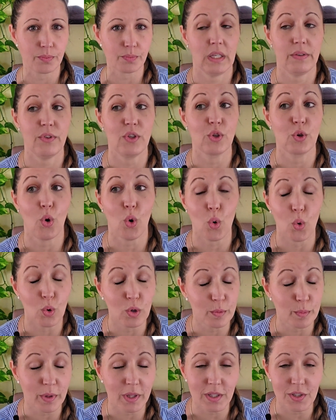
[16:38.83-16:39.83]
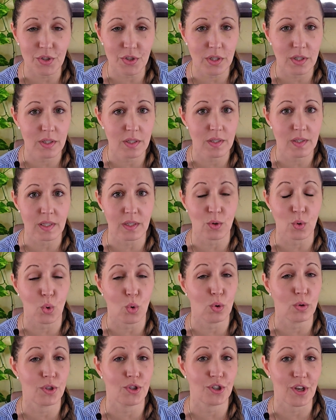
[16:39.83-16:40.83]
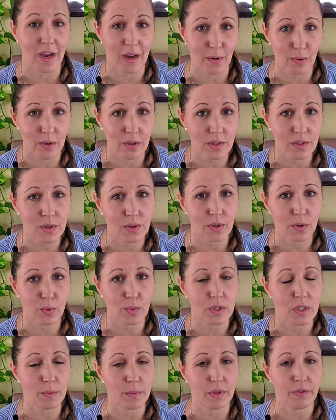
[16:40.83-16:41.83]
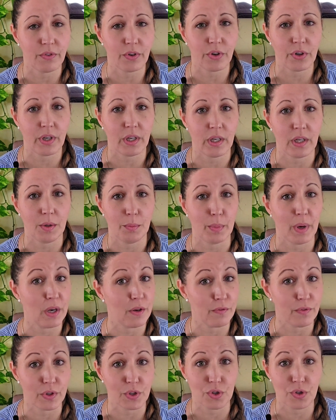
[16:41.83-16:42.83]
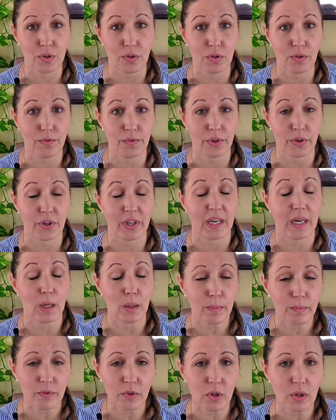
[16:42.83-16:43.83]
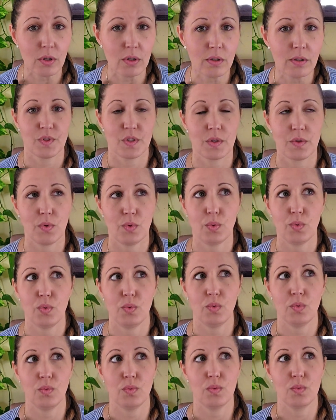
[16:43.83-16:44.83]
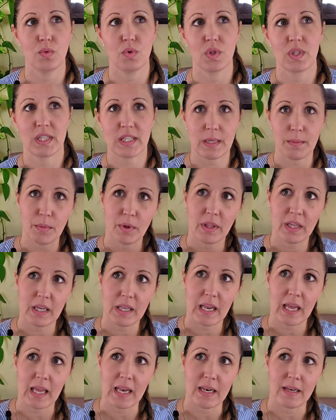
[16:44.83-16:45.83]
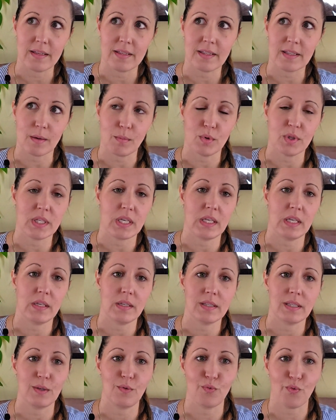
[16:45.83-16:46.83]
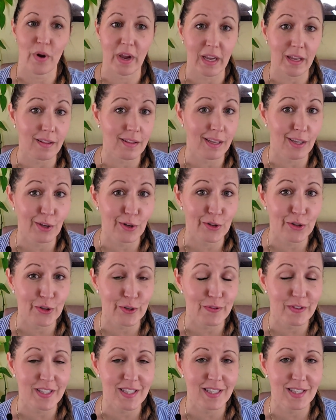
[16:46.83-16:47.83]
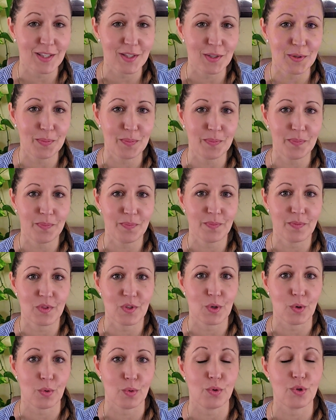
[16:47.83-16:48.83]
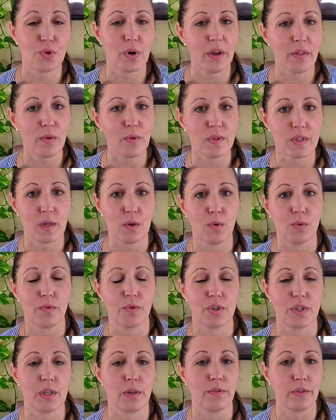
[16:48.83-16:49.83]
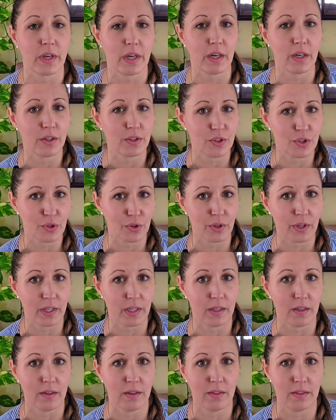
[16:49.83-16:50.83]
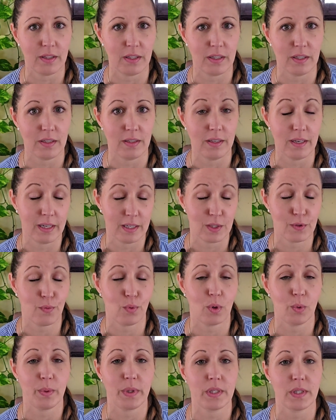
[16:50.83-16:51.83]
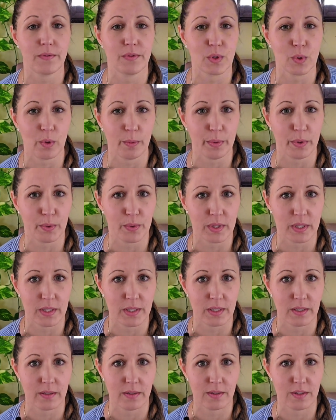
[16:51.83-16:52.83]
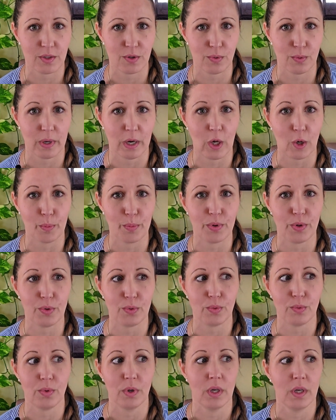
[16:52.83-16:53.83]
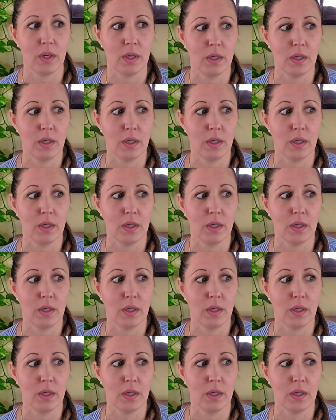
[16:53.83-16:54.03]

Even cold plunges and cold showers are going to be very beneficial, very helpful to stimulate and simultaneously regulate your nervous system. So try those out for self care during the next four weeks of Scorpio season to help you